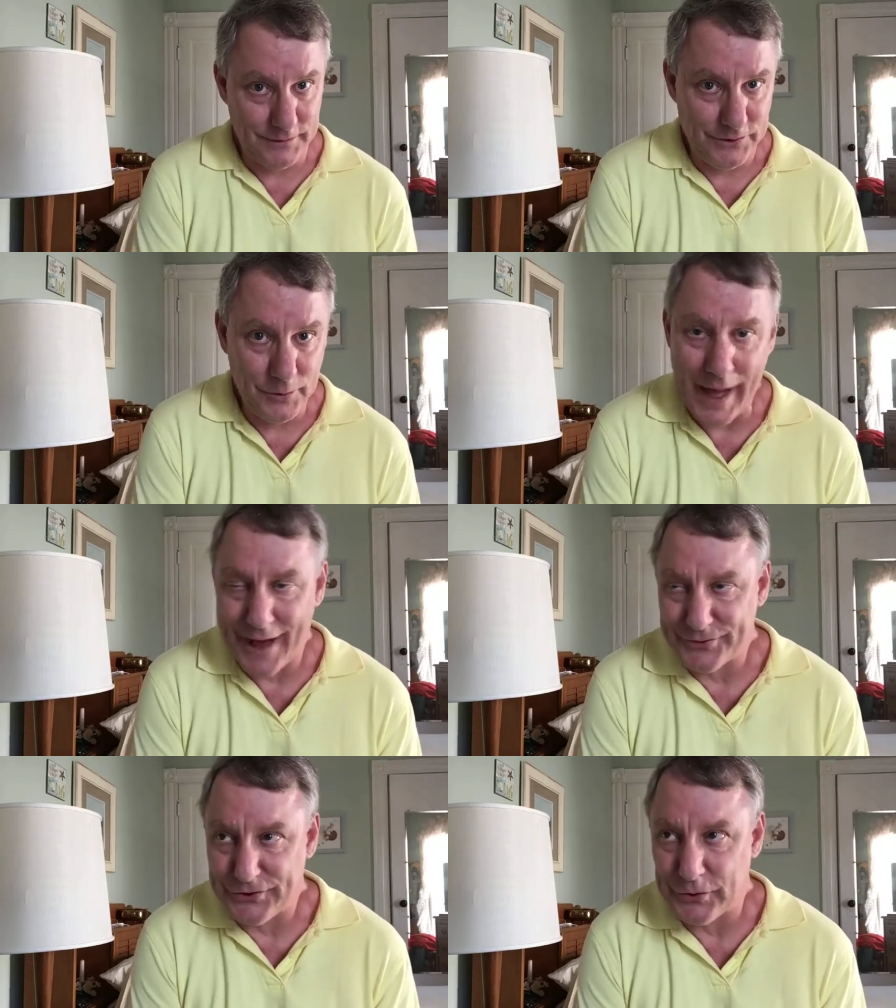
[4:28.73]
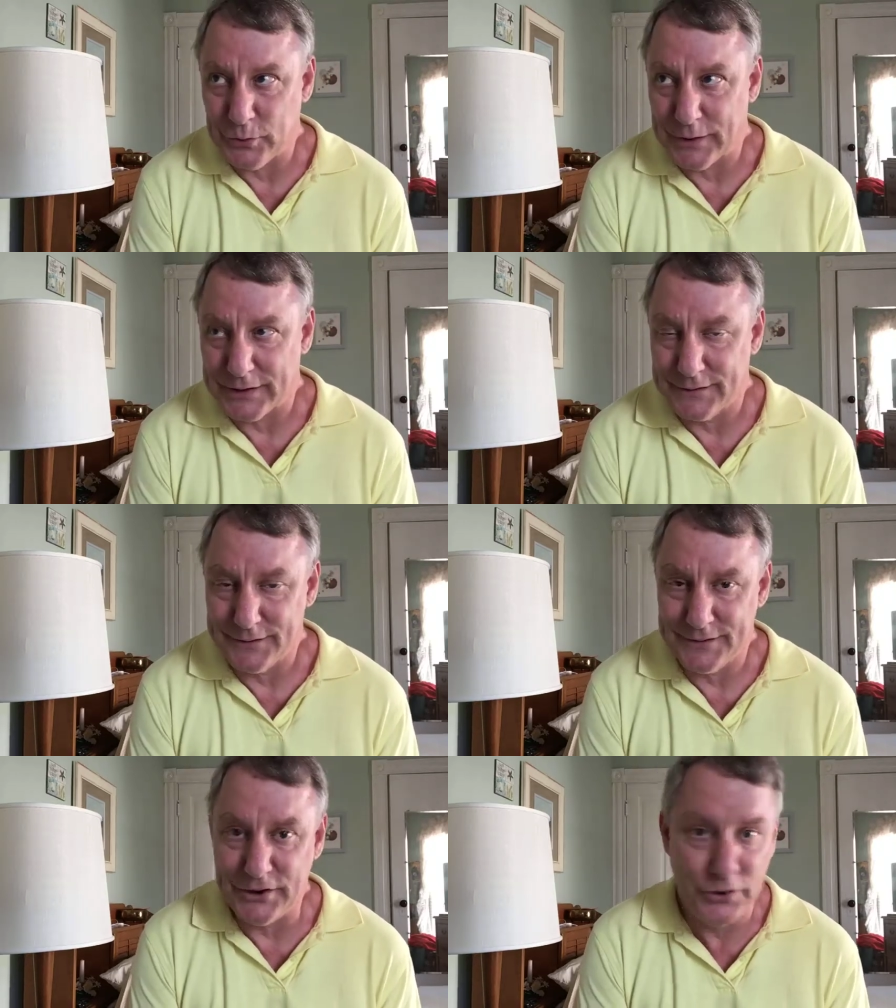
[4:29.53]
you have to
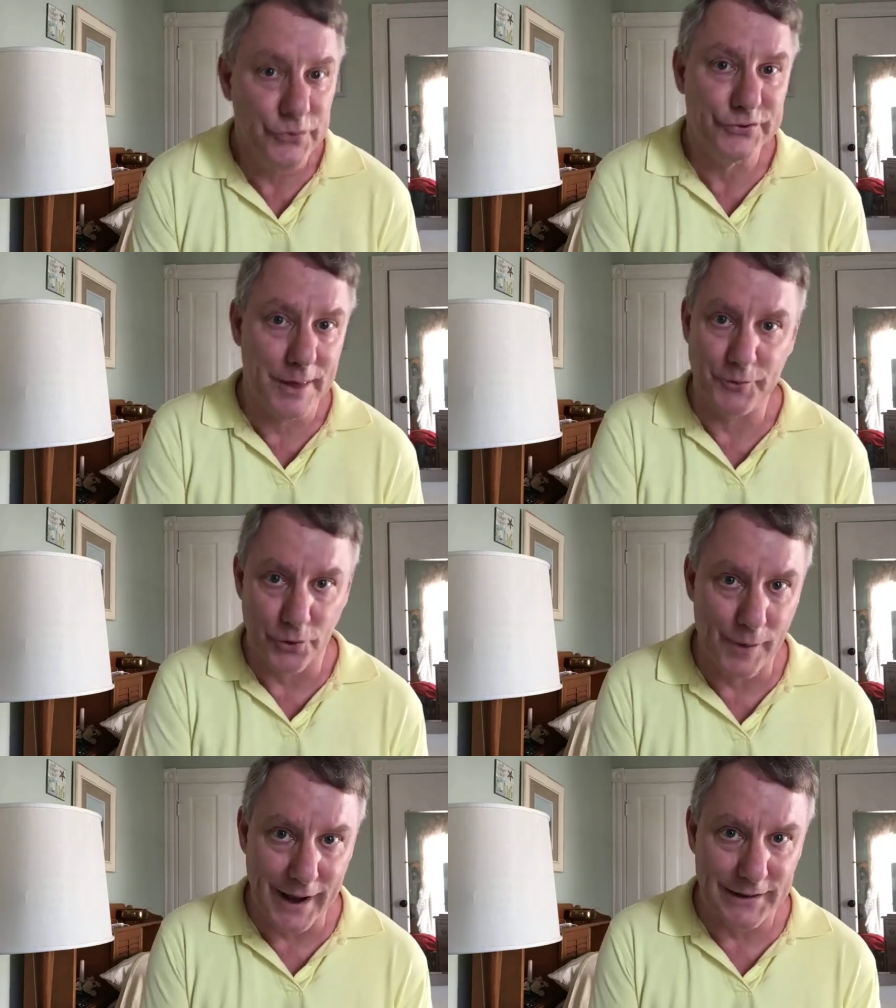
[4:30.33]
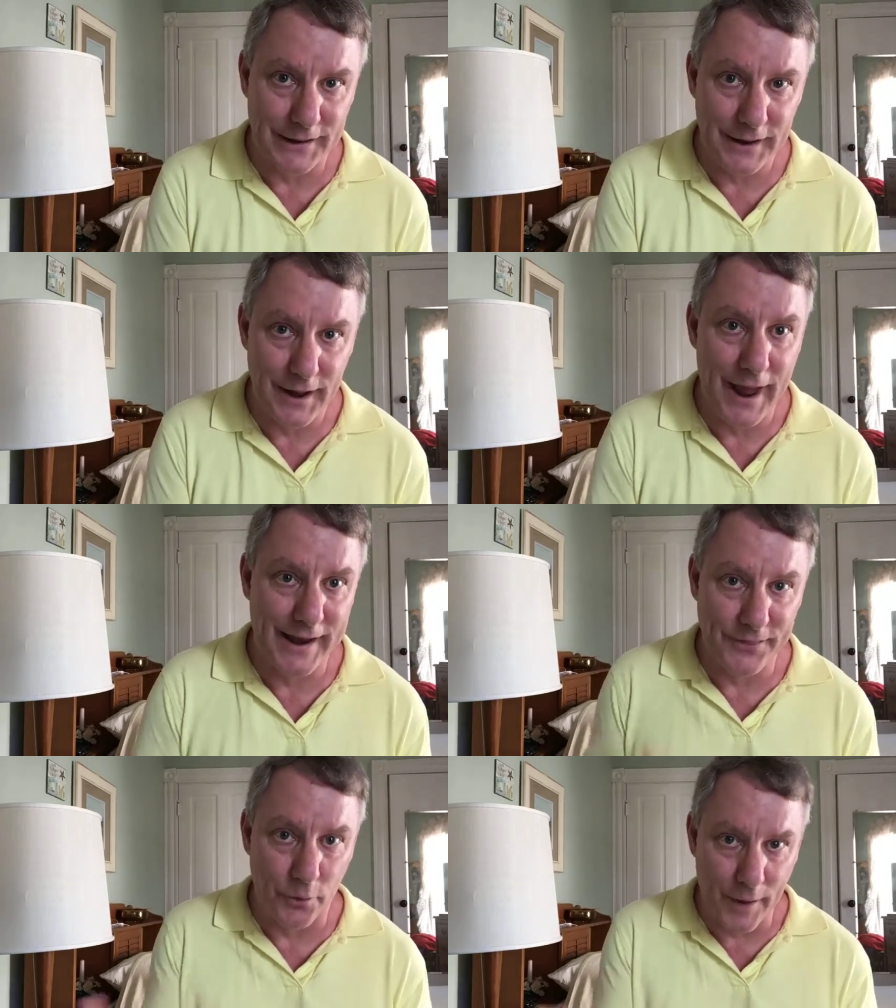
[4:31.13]
use them correctly
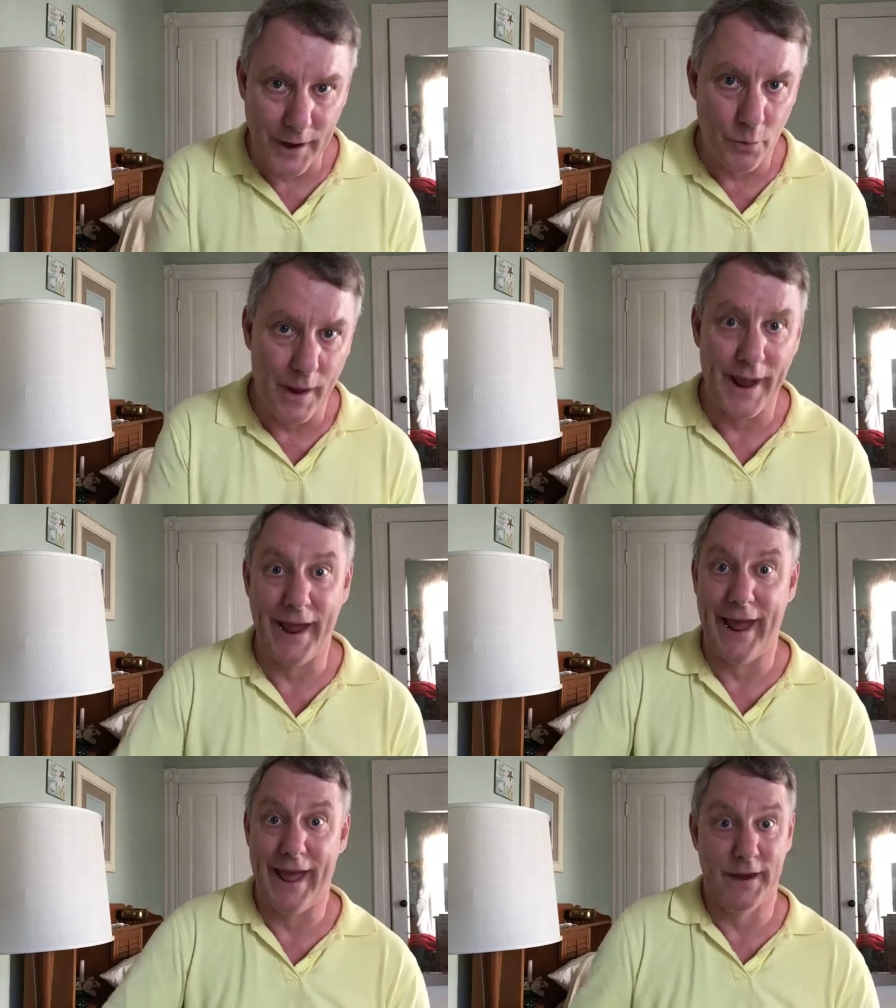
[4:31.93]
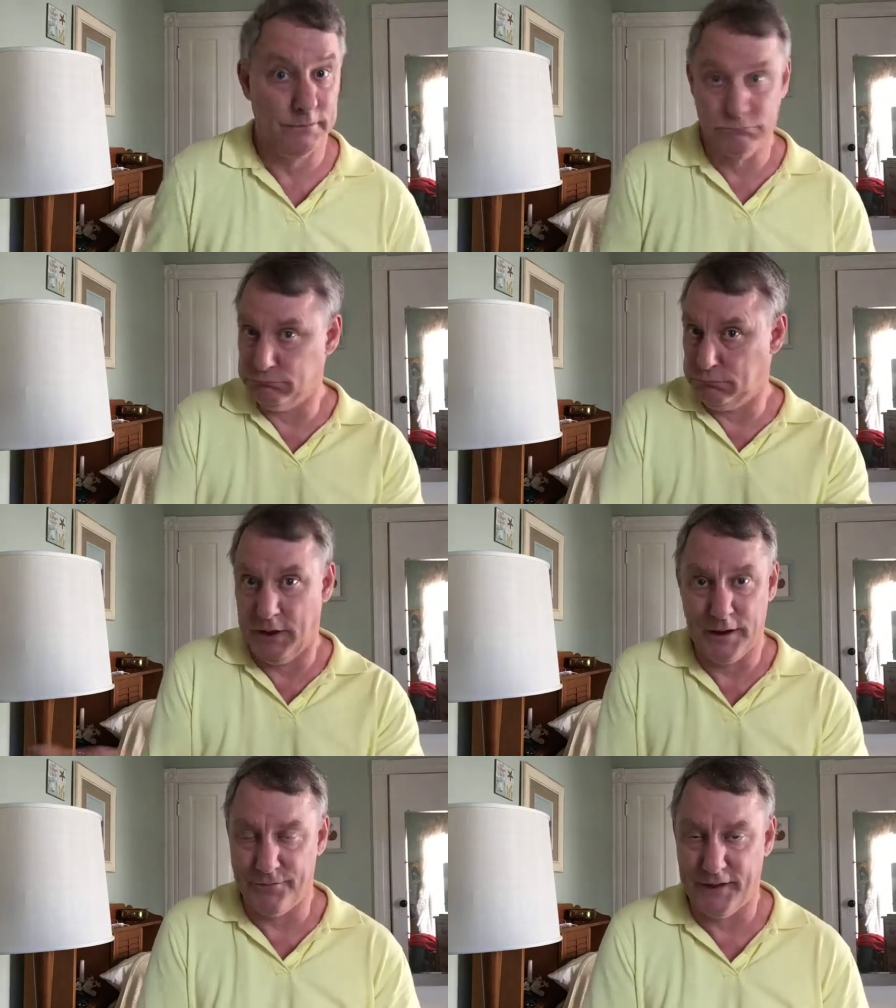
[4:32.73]
and in the right way and
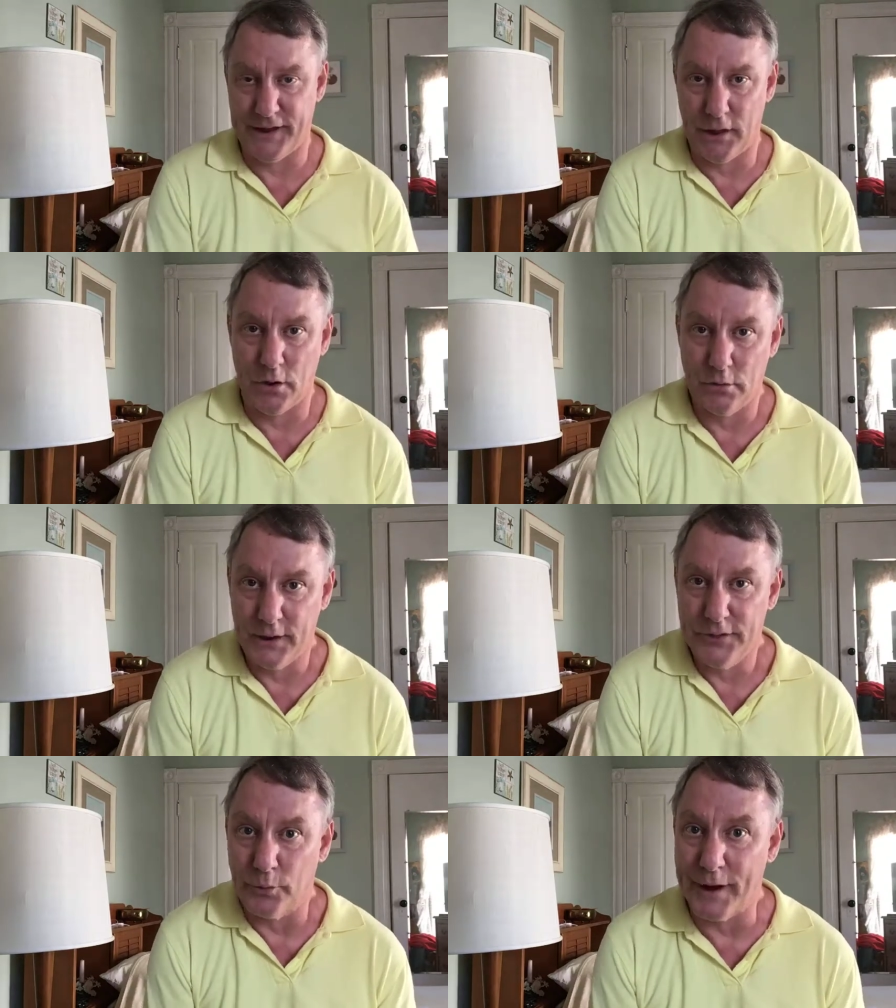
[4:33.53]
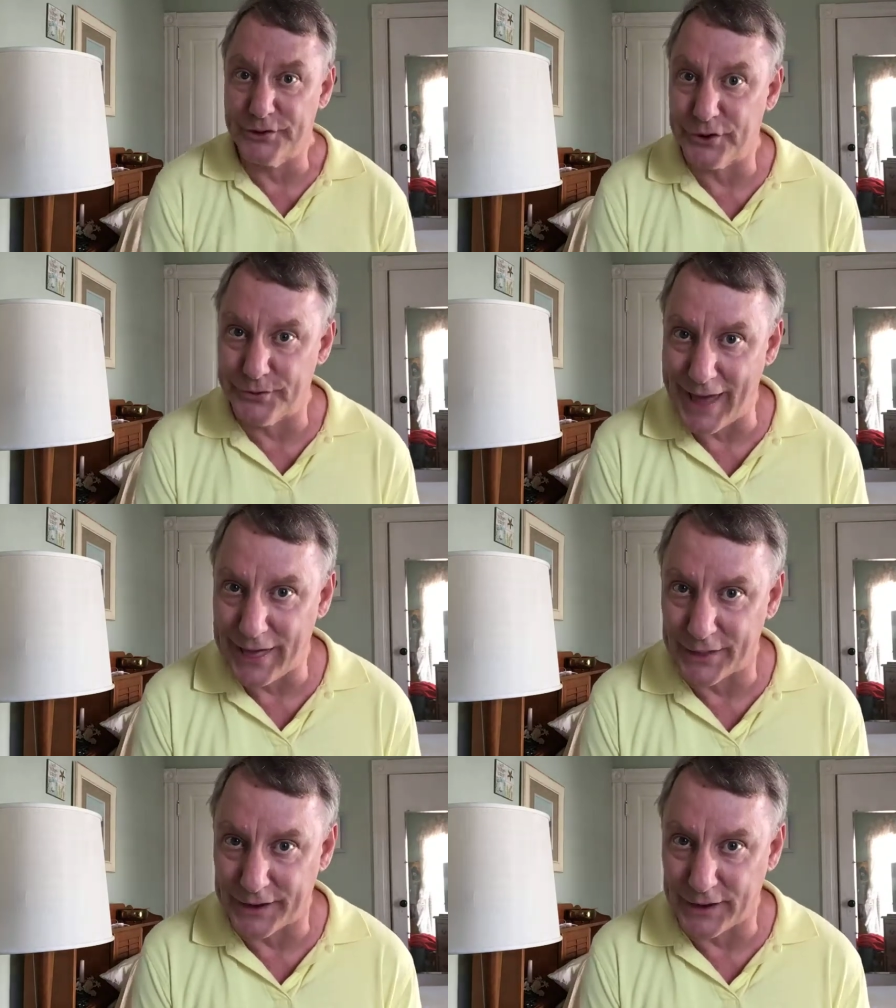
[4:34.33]
in a video, in the right
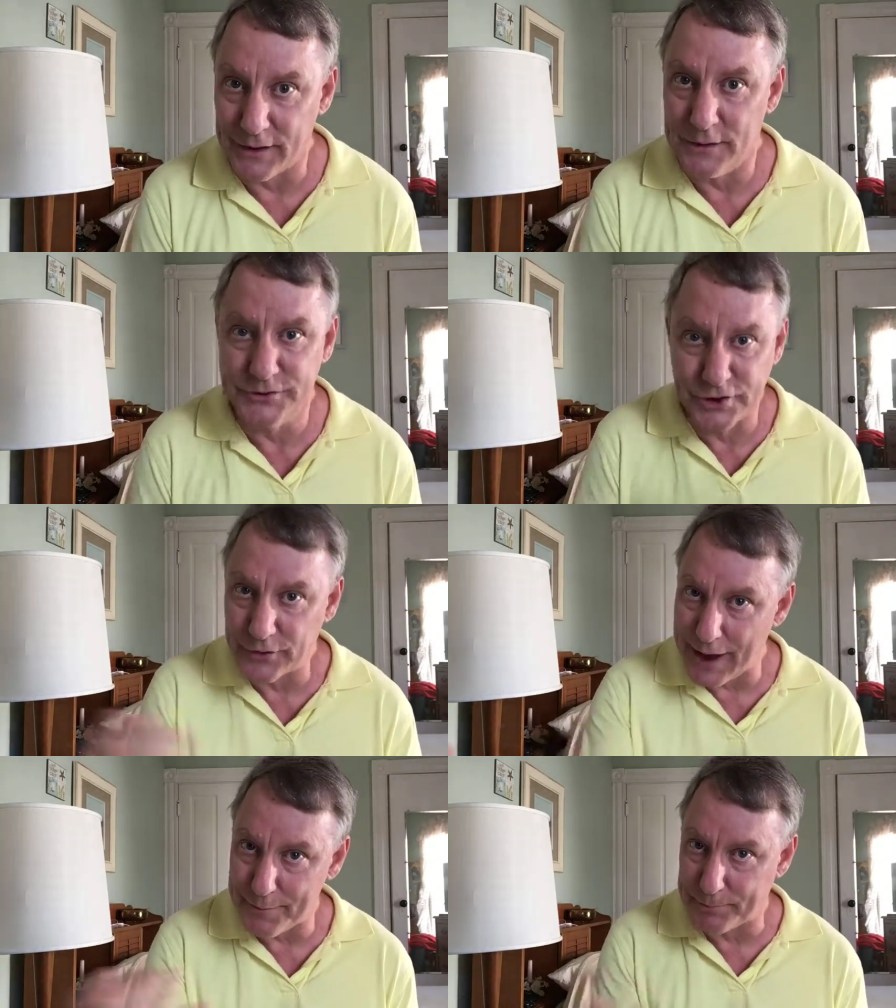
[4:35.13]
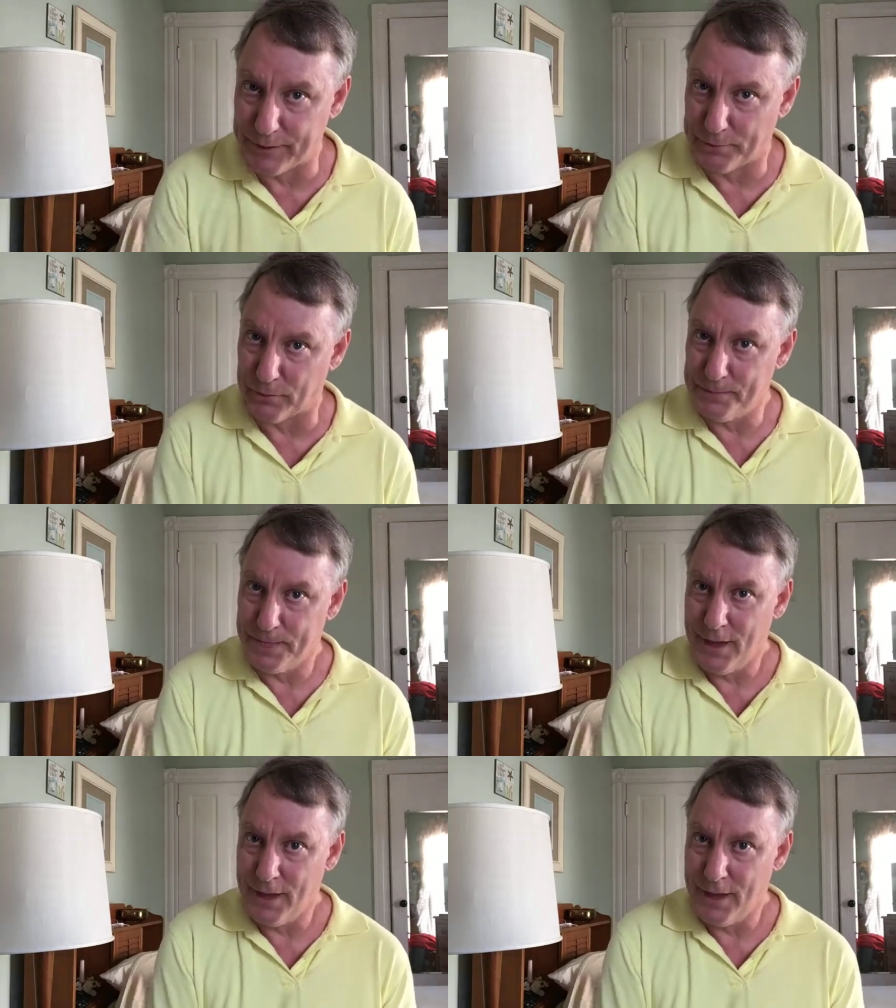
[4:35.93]
tonality to grab people.